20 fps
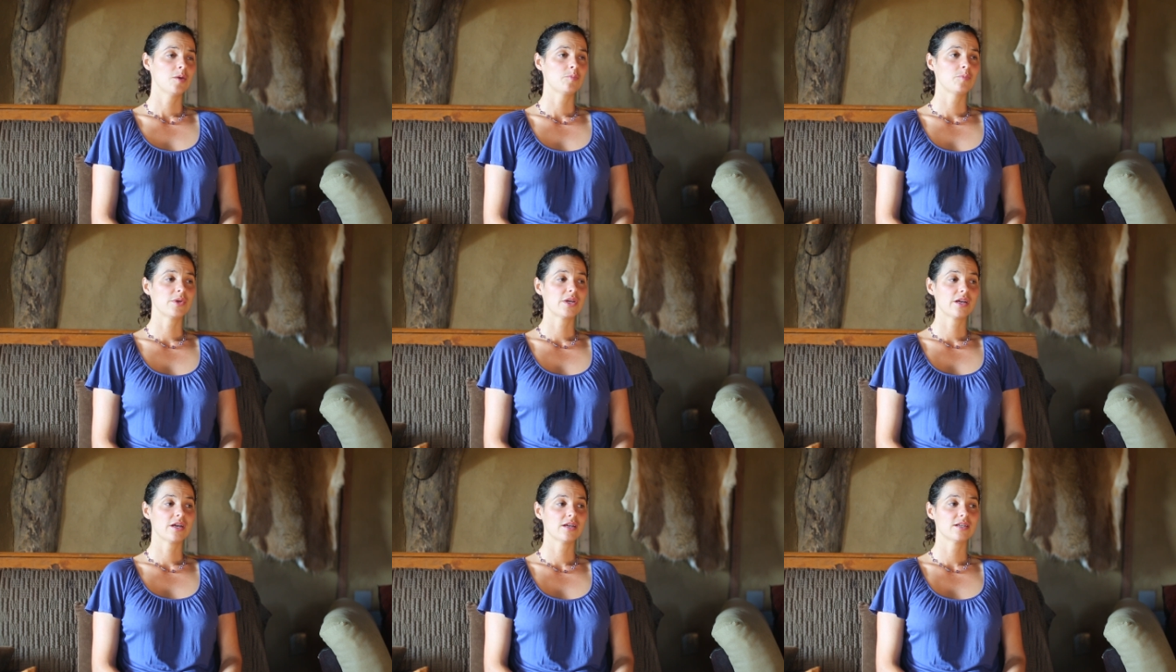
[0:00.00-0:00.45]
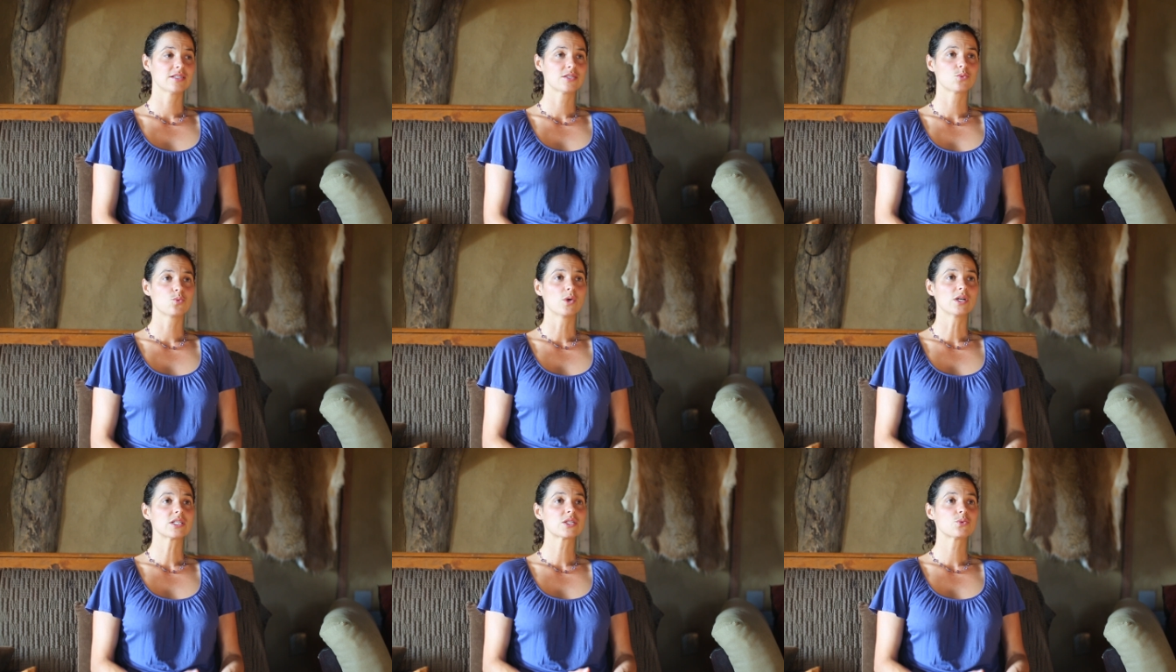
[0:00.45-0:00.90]
because
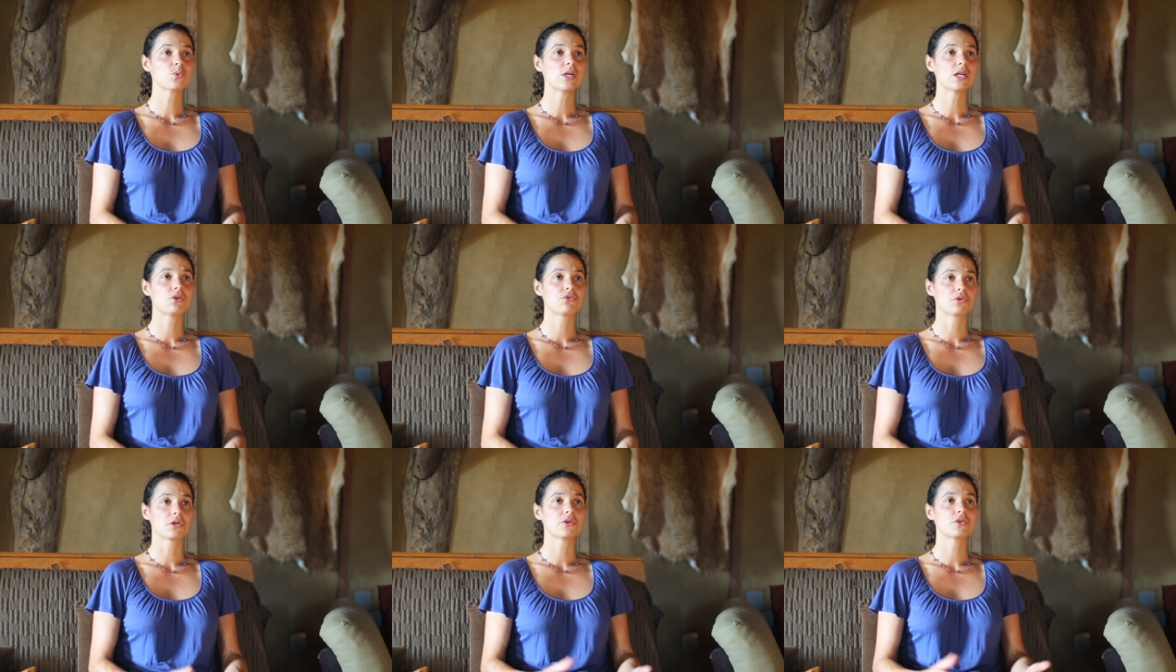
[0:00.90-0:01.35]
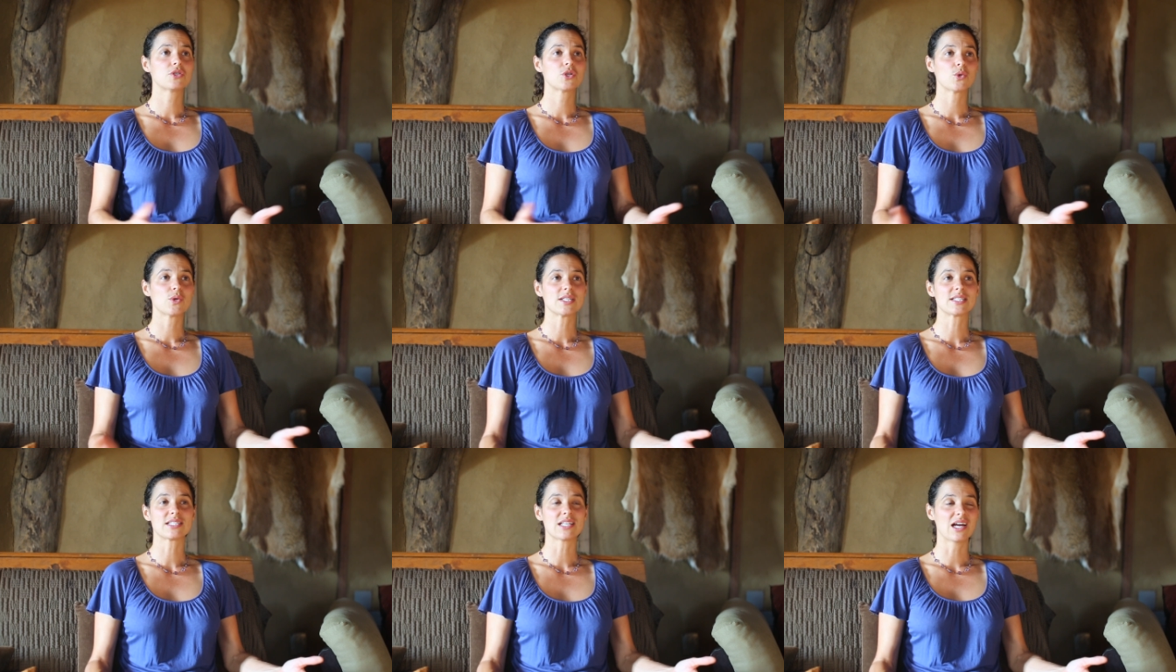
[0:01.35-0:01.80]
once we grew
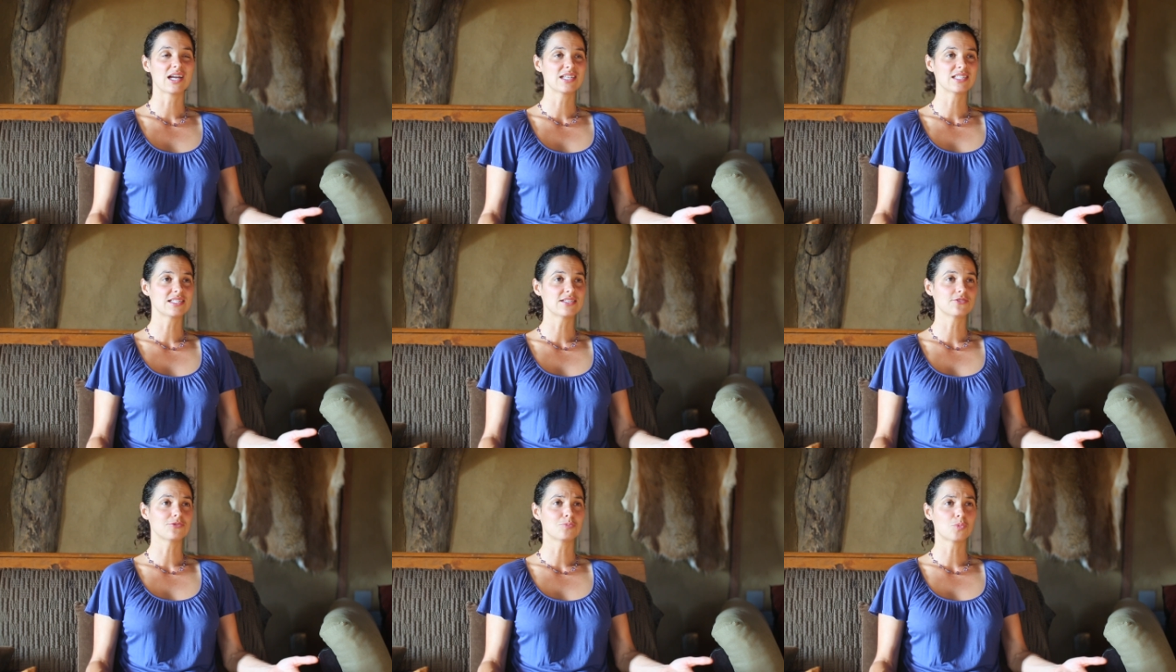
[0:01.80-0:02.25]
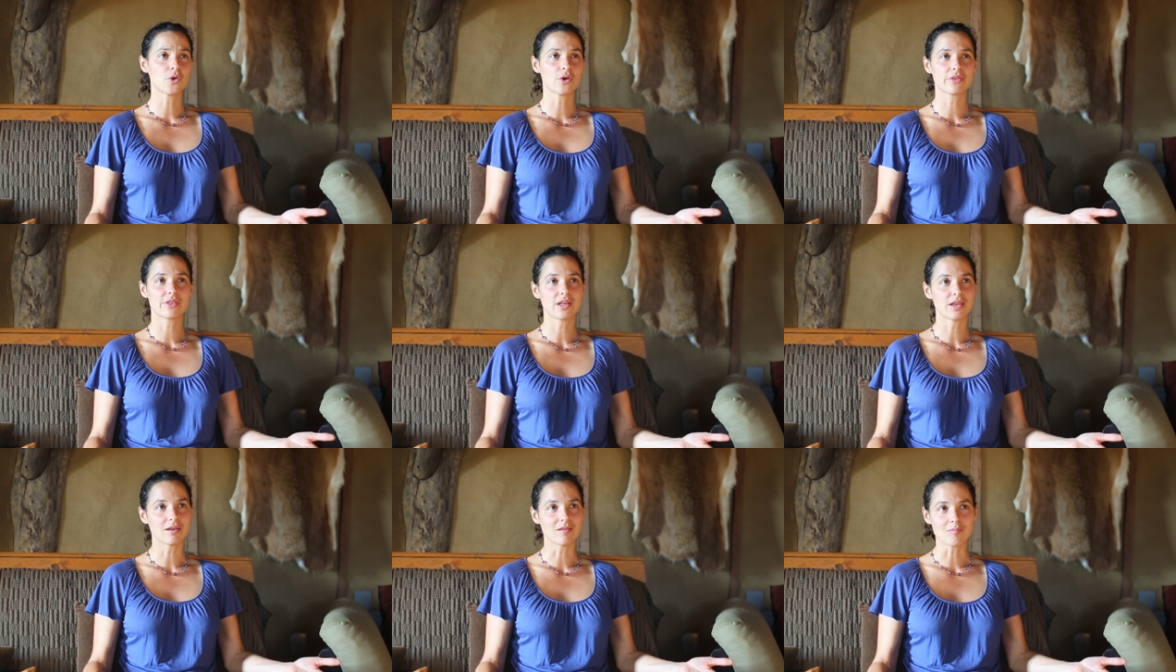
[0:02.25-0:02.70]
to a size of more
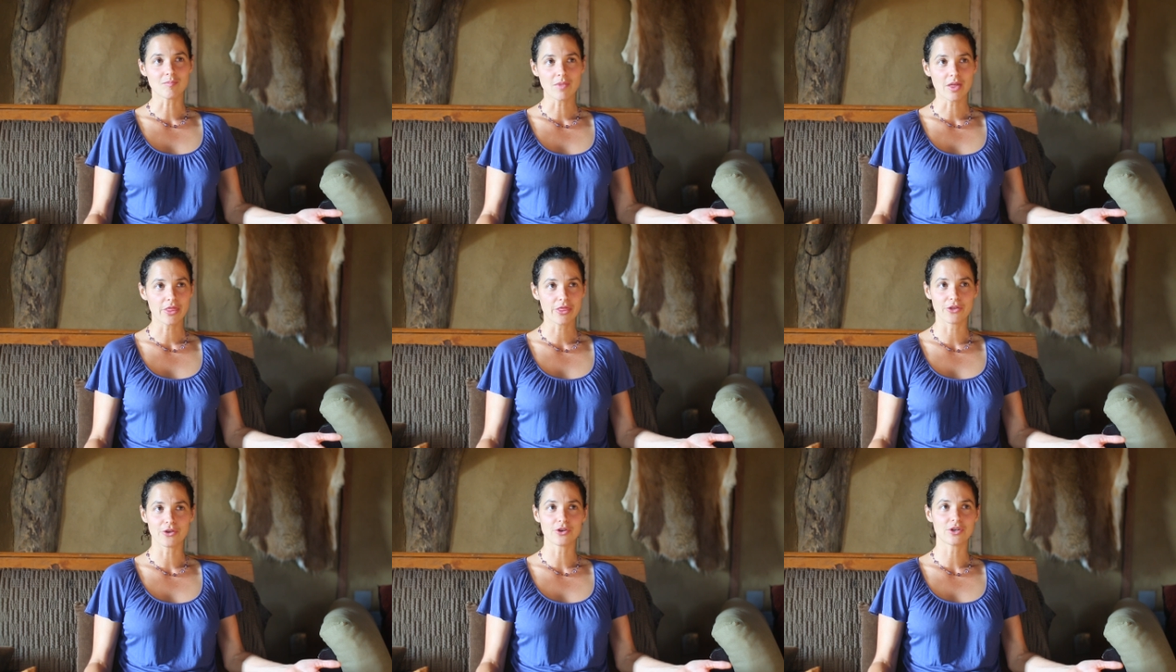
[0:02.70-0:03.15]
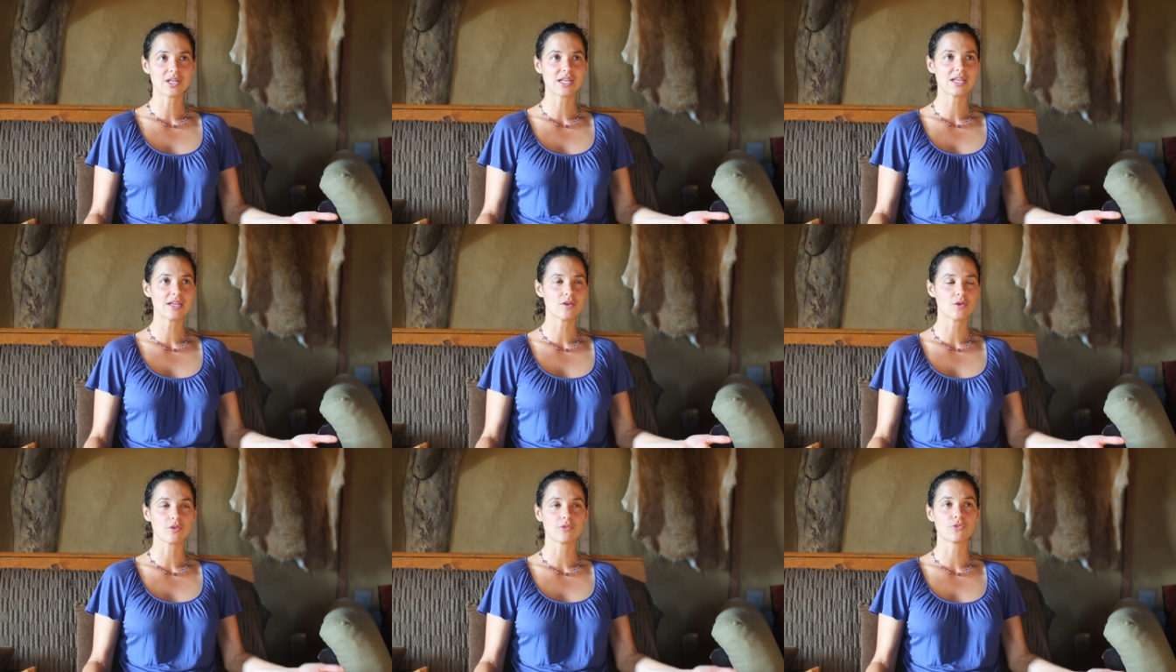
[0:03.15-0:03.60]
than
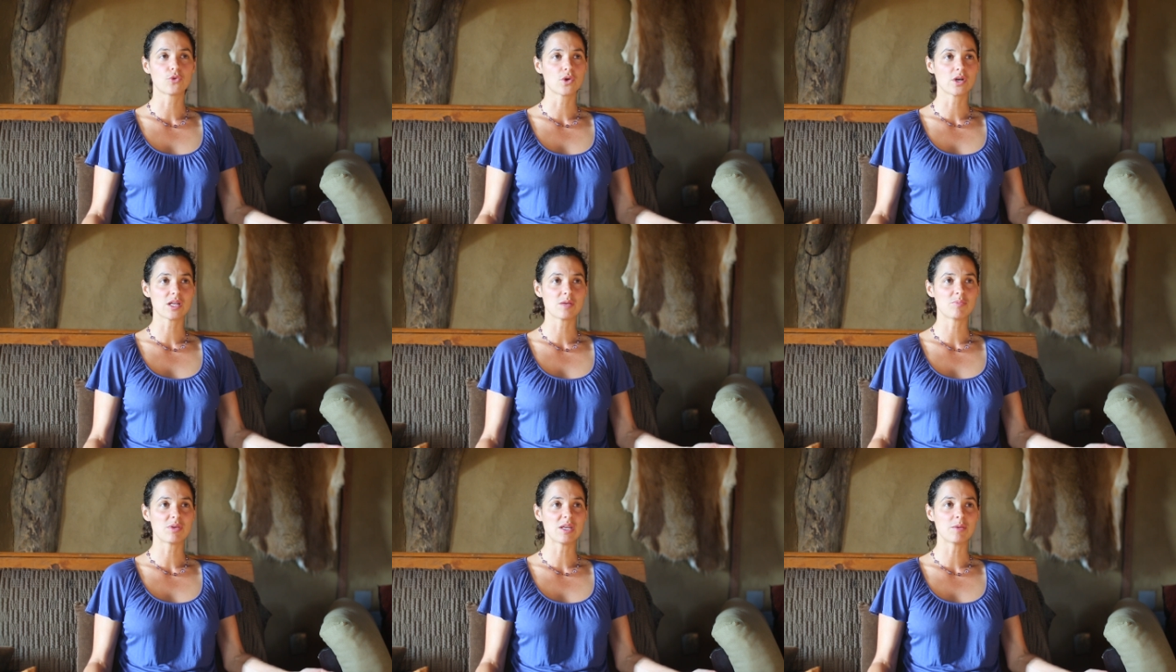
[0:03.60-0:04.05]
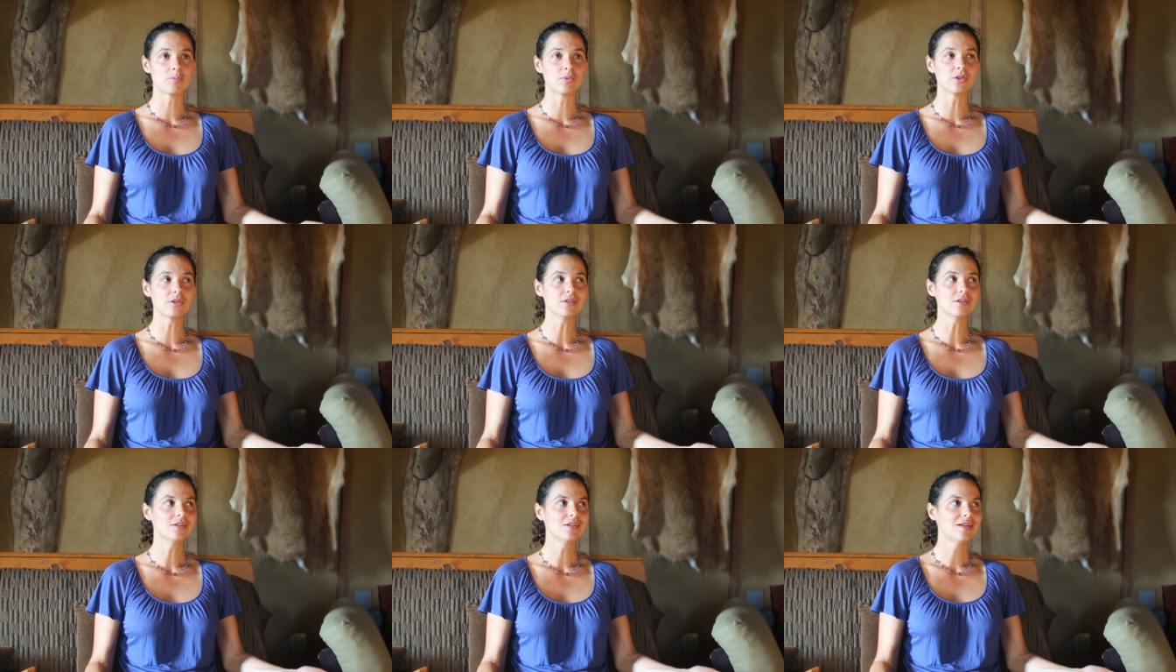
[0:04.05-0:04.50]
30 or 40
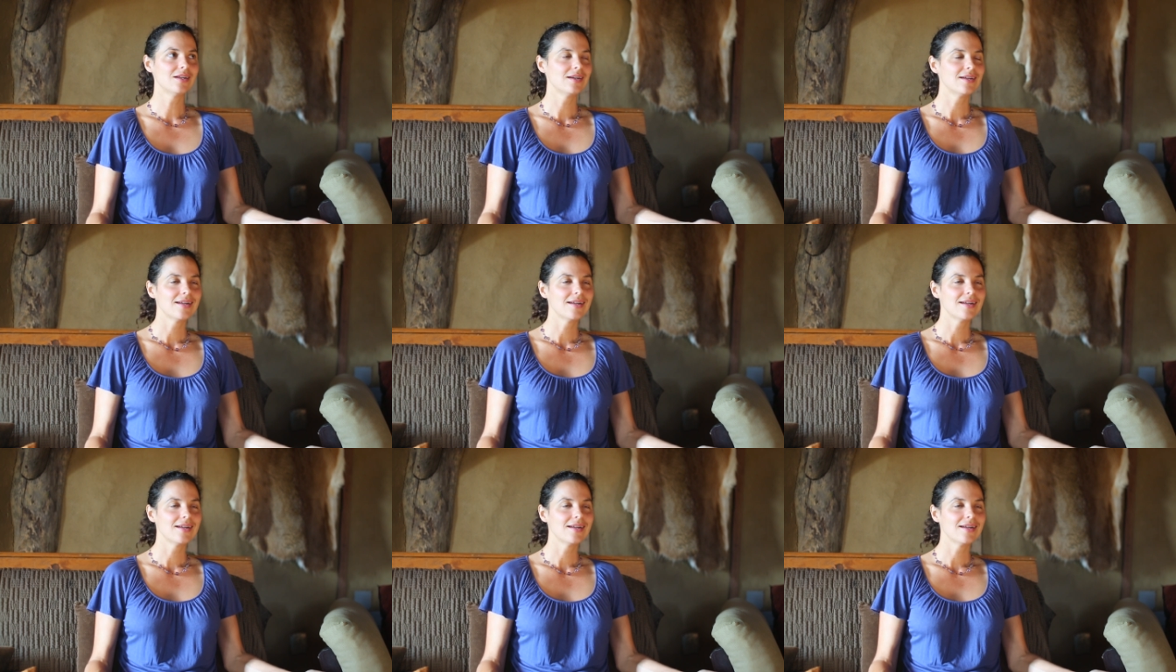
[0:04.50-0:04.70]
people,